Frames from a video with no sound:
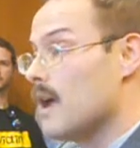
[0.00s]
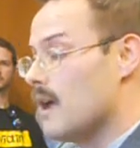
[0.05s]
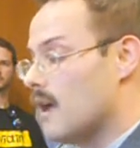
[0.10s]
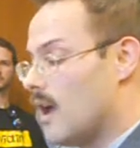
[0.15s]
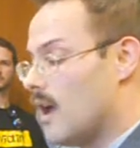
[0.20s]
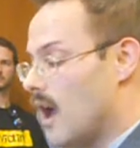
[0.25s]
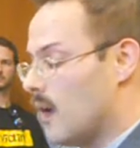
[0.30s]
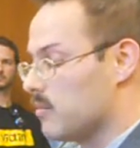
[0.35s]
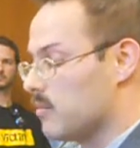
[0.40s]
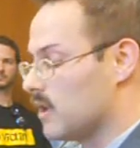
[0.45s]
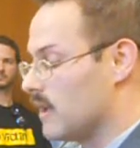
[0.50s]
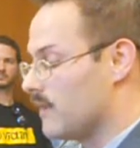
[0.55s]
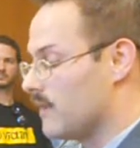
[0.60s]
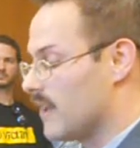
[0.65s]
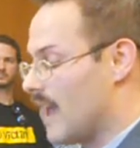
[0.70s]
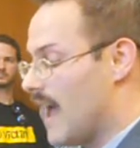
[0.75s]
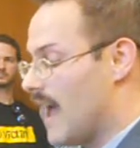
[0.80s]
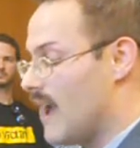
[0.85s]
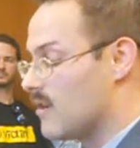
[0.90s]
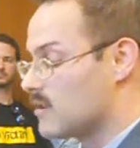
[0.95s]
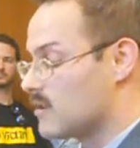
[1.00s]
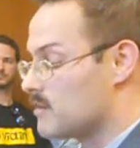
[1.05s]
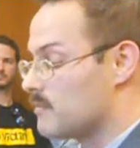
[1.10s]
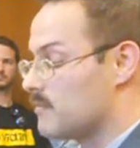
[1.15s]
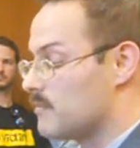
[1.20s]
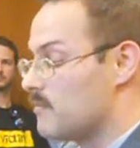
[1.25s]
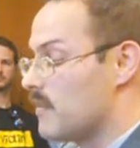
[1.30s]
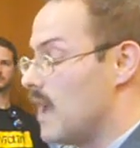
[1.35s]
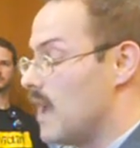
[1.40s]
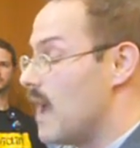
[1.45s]
I believe that House,
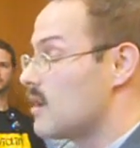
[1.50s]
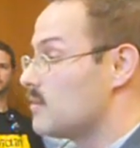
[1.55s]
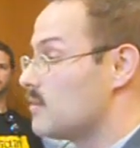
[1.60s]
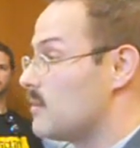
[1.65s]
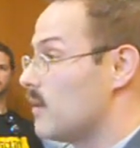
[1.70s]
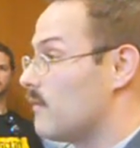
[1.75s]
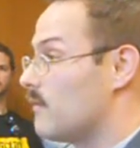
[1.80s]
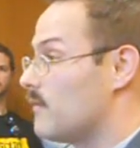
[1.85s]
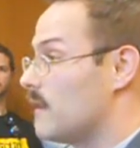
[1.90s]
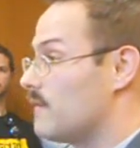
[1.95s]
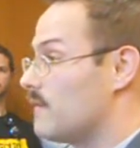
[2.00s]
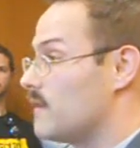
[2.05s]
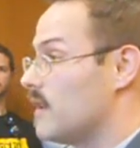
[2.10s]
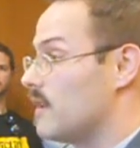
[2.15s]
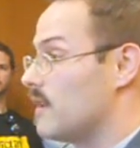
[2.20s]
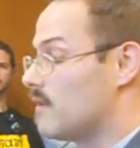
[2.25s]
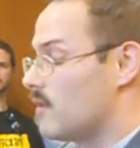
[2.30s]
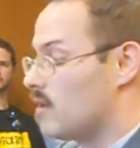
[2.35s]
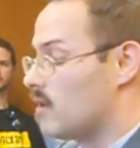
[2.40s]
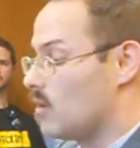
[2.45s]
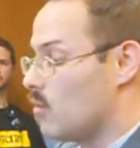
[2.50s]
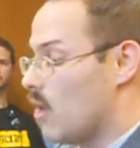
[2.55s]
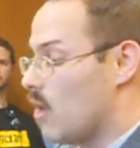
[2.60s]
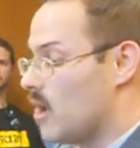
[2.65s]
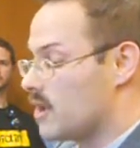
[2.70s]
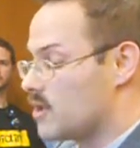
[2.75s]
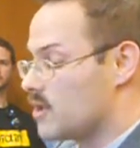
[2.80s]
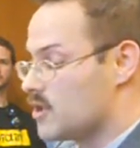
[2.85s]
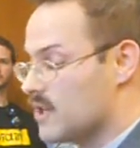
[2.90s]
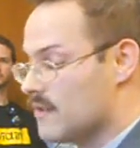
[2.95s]
House Bill
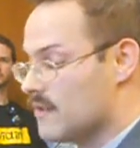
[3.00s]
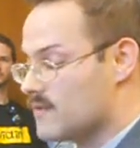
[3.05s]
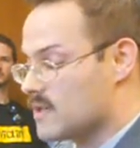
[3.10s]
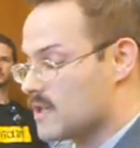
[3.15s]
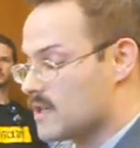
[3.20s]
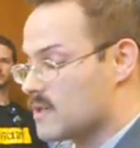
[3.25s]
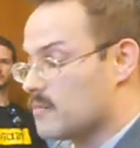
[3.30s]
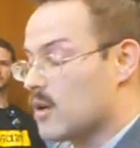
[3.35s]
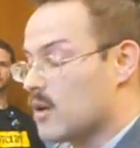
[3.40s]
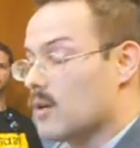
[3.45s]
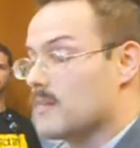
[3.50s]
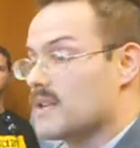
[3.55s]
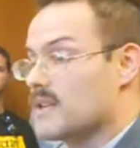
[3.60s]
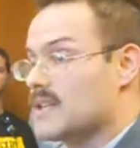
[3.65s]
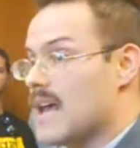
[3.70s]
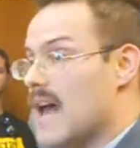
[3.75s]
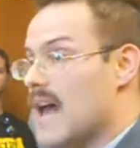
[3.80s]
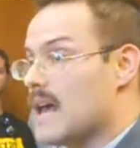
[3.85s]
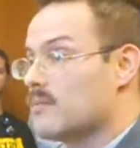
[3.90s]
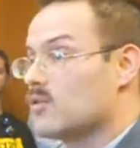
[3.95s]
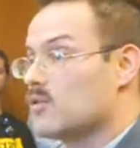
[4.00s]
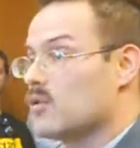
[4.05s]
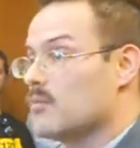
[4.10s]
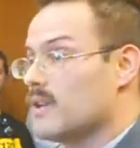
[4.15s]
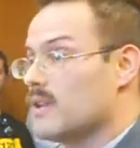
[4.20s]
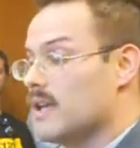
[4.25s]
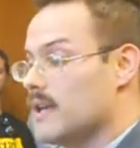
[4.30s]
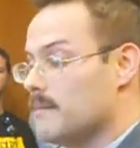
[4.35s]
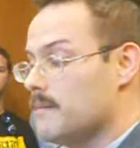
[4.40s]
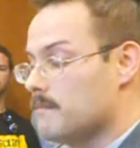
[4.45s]
1531 achieves this purpose
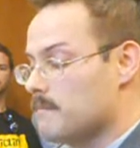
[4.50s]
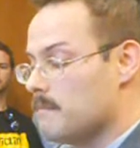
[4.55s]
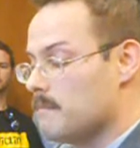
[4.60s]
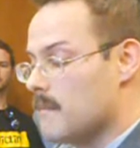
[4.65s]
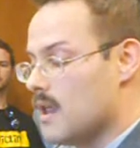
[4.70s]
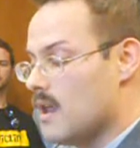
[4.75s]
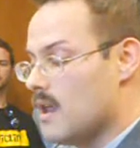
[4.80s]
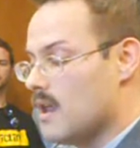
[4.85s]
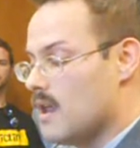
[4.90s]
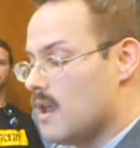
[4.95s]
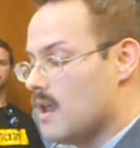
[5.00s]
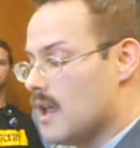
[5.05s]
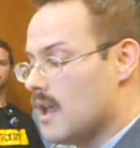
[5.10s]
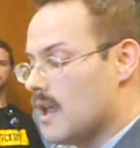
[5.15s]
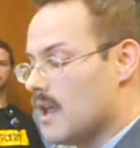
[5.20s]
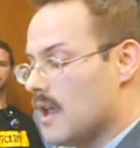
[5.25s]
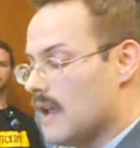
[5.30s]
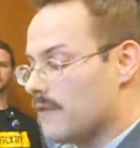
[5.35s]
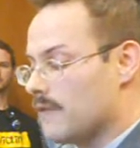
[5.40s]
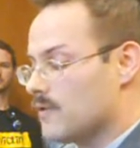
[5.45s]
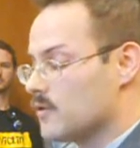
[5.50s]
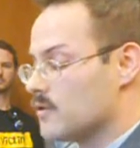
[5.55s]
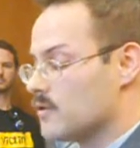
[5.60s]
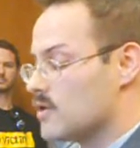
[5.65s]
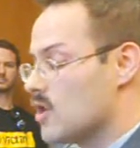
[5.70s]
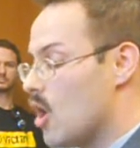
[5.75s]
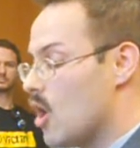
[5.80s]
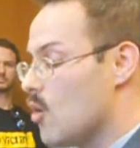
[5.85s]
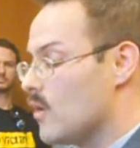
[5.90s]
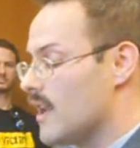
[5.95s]
admirably. If there's
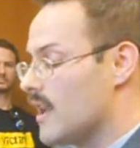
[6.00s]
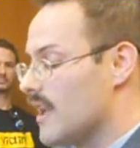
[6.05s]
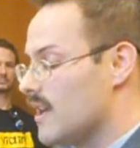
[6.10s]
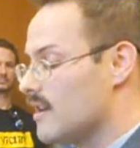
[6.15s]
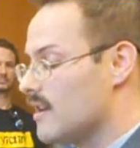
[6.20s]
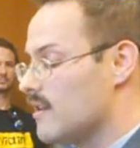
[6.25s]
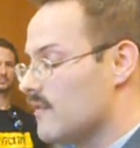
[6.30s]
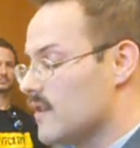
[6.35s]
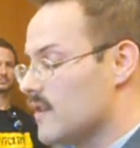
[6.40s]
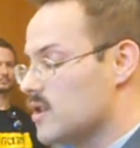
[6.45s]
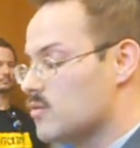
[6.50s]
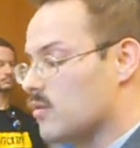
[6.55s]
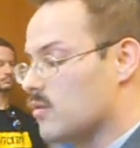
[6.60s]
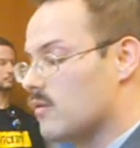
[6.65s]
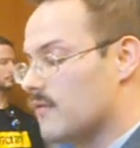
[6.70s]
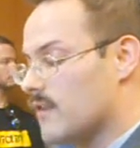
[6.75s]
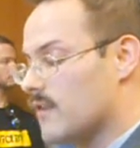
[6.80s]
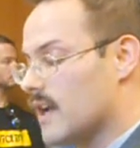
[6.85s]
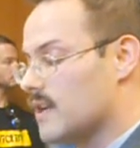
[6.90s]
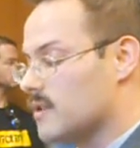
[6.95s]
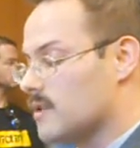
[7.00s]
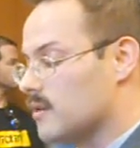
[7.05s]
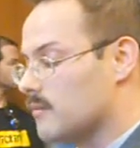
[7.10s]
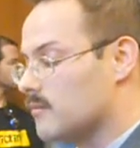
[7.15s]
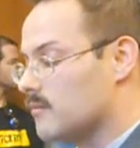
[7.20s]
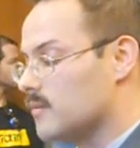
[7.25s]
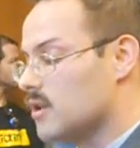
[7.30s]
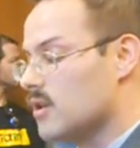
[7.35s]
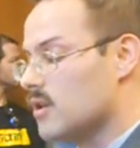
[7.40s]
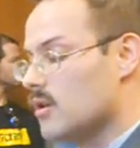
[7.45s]
no individual
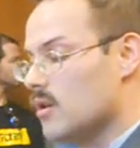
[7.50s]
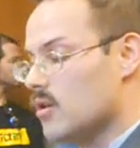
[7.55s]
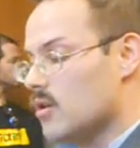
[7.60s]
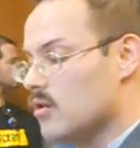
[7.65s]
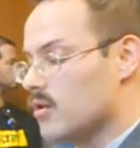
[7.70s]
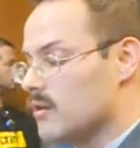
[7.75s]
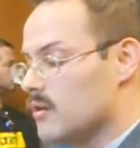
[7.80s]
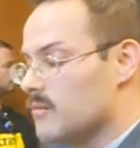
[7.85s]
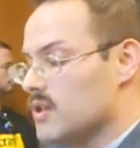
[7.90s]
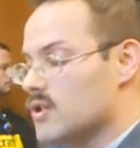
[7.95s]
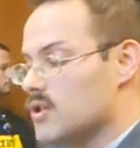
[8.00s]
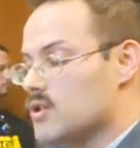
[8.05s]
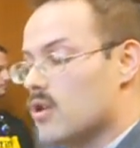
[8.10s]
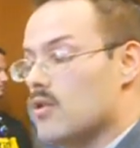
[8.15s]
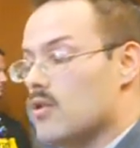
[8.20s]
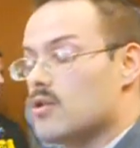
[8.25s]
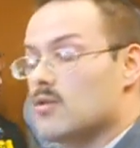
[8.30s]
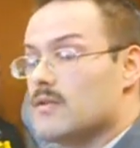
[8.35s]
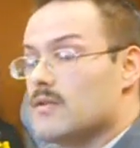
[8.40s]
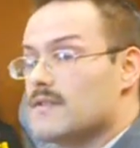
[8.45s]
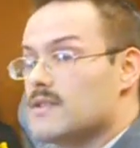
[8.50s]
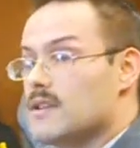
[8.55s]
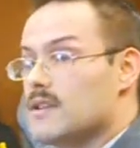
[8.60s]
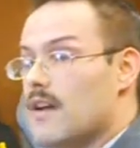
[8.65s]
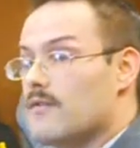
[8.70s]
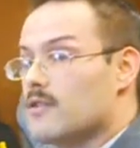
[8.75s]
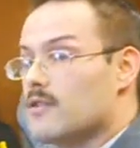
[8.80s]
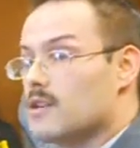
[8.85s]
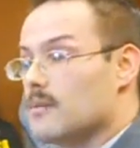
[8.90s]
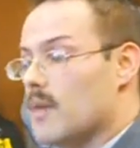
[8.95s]
victim who can be shown to have
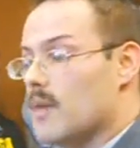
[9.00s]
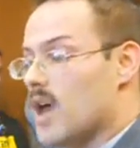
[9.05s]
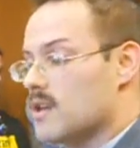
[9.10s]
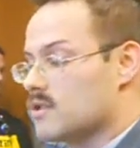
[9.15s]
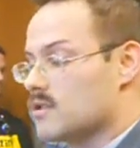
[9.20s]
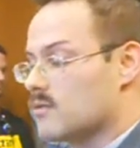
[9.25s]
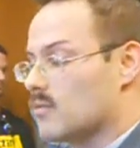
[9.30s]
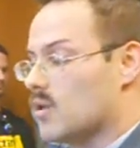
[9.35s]
suffered demonstrable